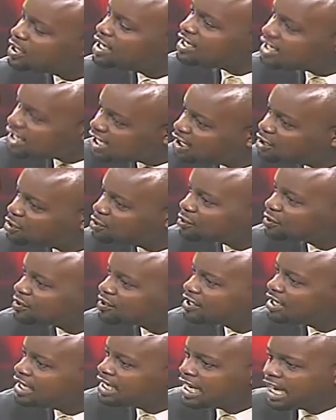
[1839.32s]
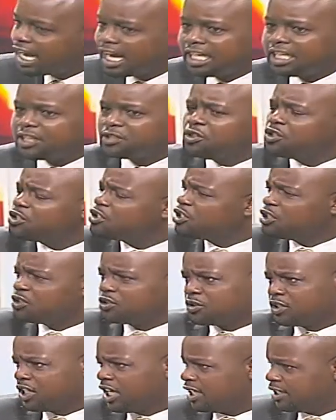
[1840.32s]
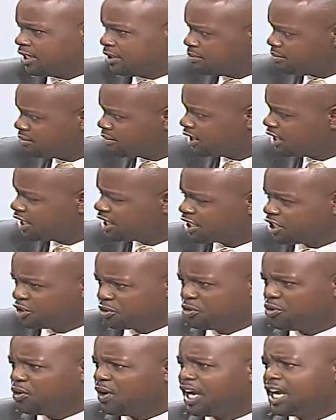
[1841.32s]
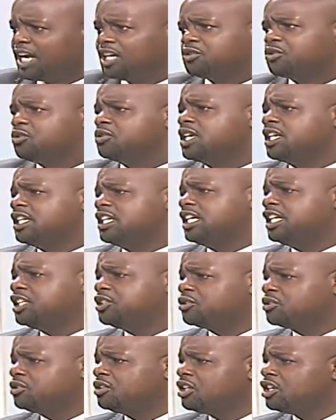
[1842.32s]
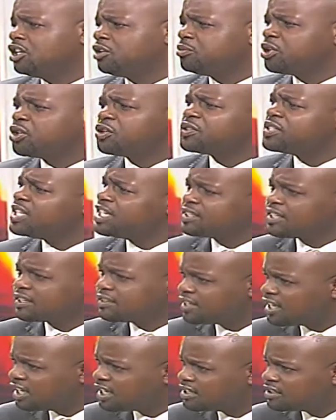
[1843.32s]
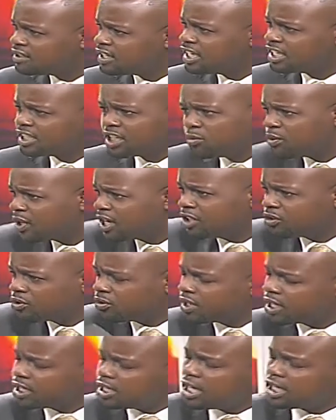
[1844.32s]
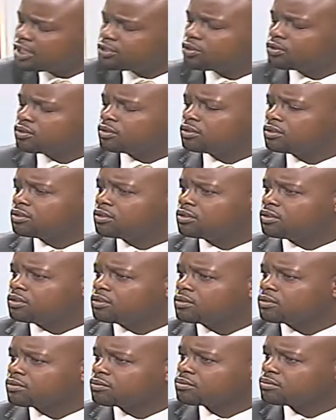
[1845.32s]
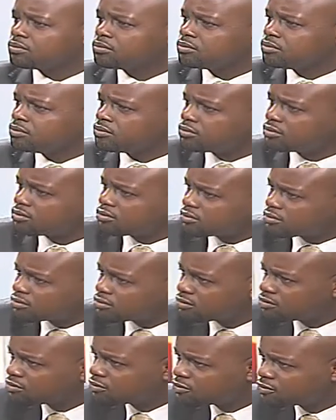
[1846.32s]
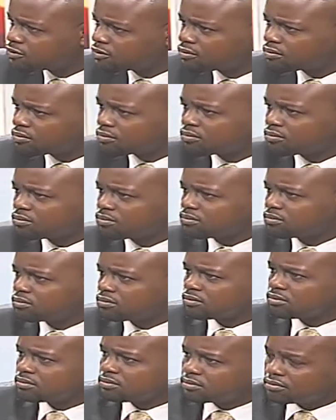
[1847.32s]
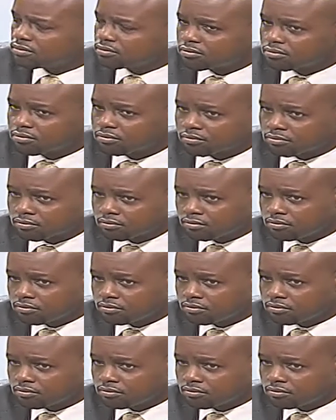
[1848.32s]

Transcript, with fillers: an election? Mm -hmm. And he's not going to tell them that, you know, I can't hold an election because NASA says that we can't hold an election. Okay, Milly has been, uh, you know, uh, wanting to